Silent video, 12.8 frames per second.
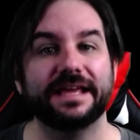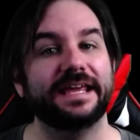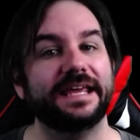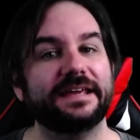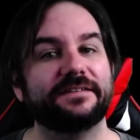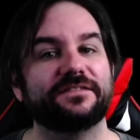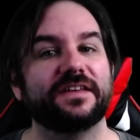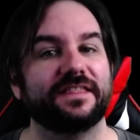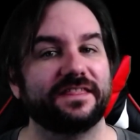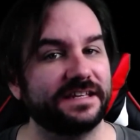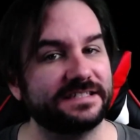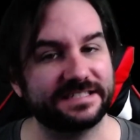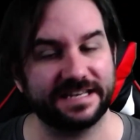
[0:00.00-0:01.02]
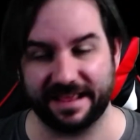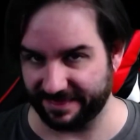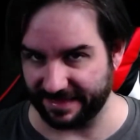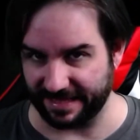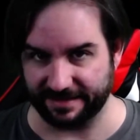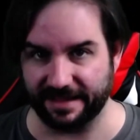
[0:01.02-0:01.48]
If this,
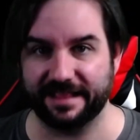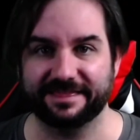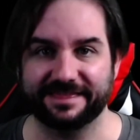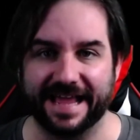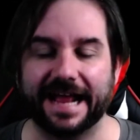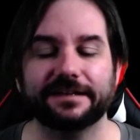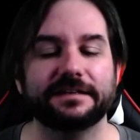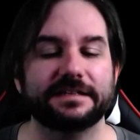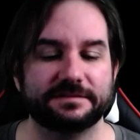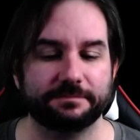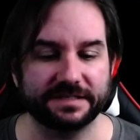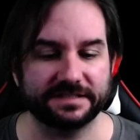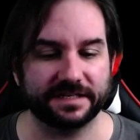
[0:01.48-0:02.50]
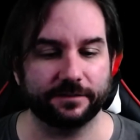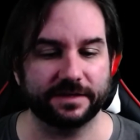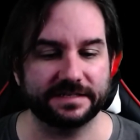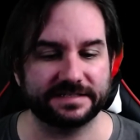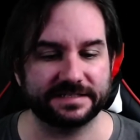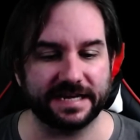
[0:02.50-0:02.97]
then that is basically what
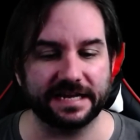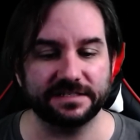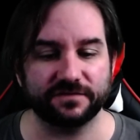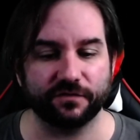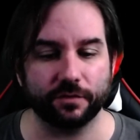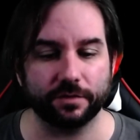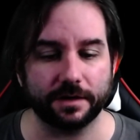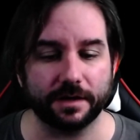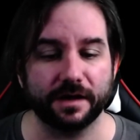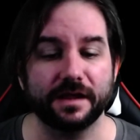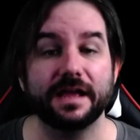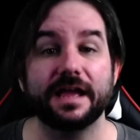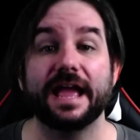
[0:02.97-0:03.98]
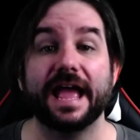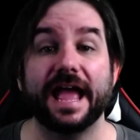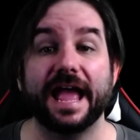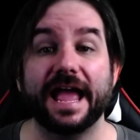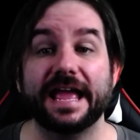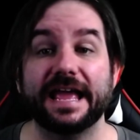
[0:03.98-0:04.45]
it stands for.
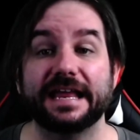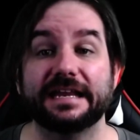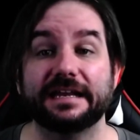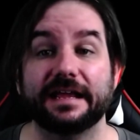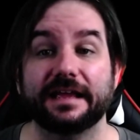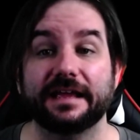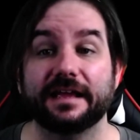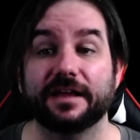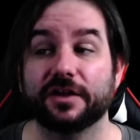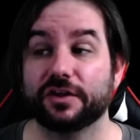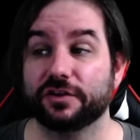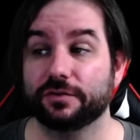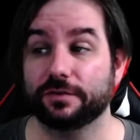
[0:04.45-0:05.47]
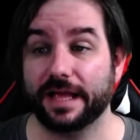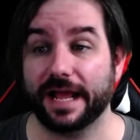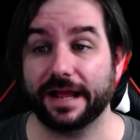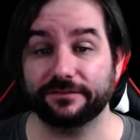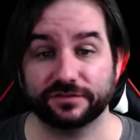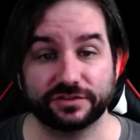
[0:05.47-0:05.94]
And you'll
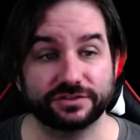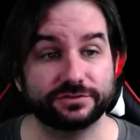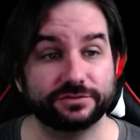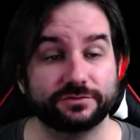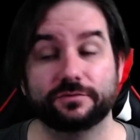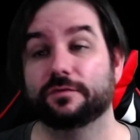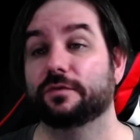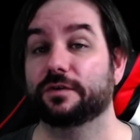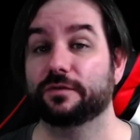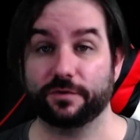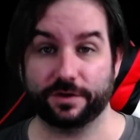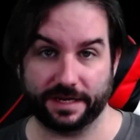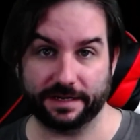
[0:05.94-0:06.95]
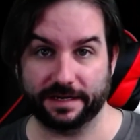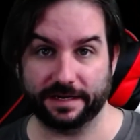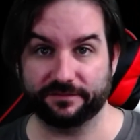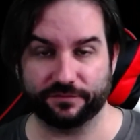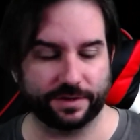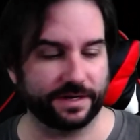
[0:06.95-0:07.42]
have to create a
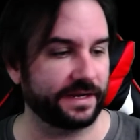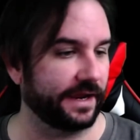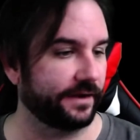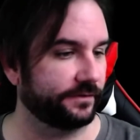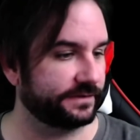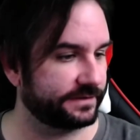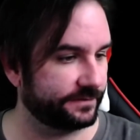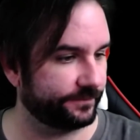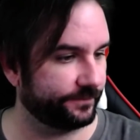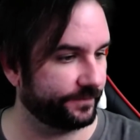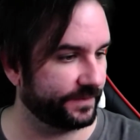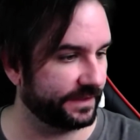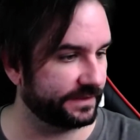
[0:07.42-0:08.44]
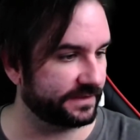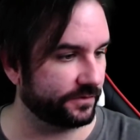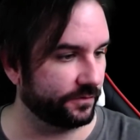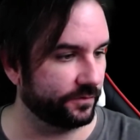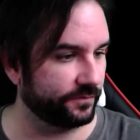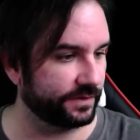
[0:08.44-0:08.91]
free account. Let's go
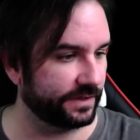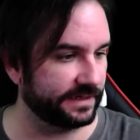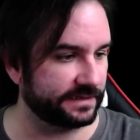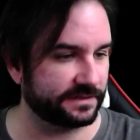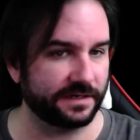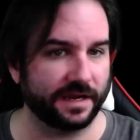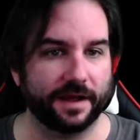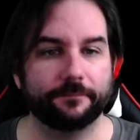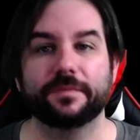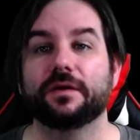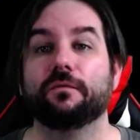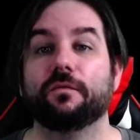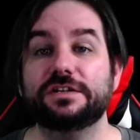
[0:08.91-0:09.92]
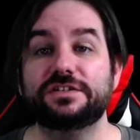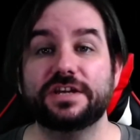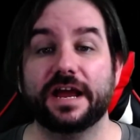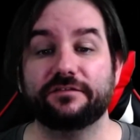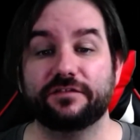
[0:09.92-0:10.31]
over to desktop. Once you have your